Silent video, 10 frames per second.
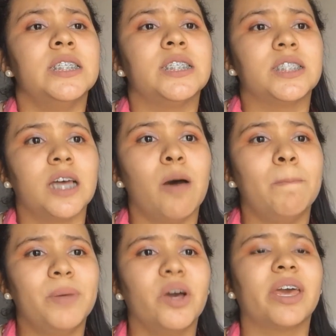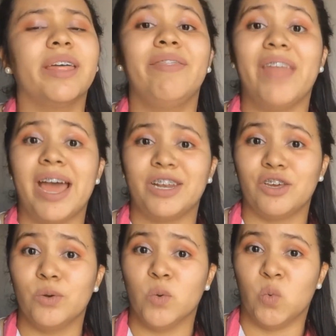Some book that
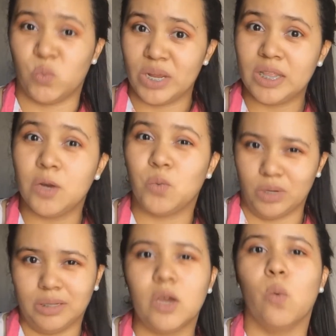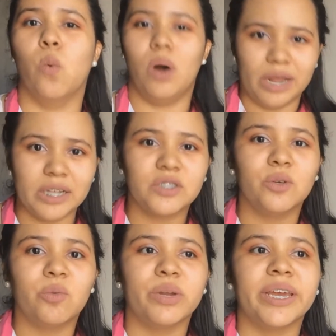you really wanted
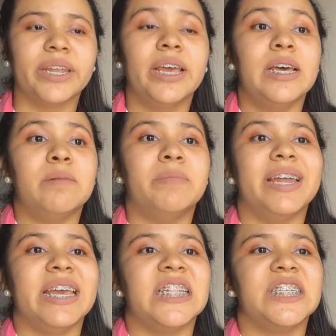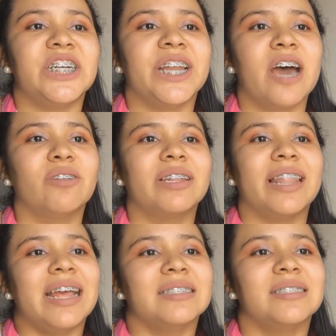to read, but it turned out
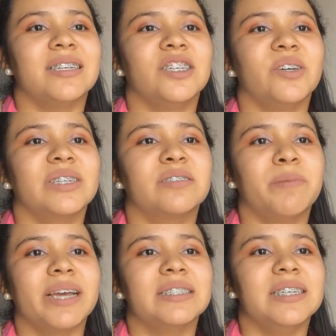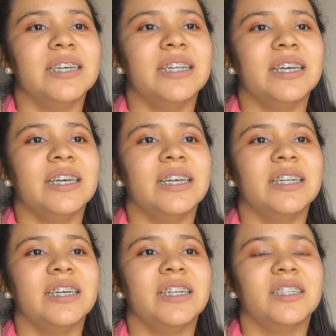less than you expected
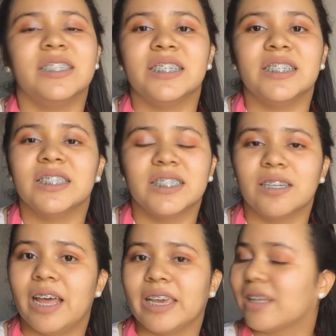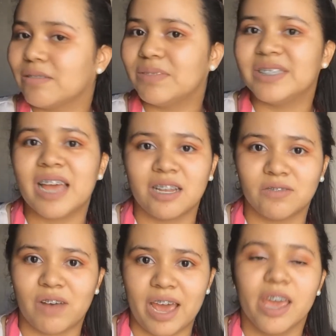and it didn't like
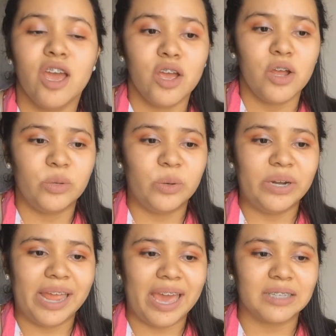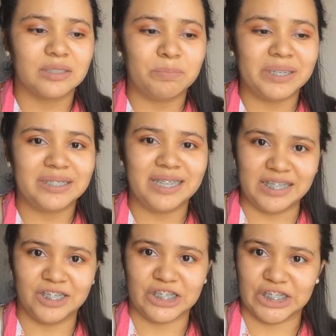satisfy your
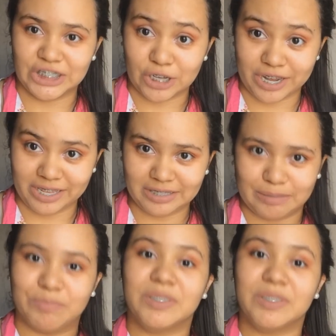expectations on it.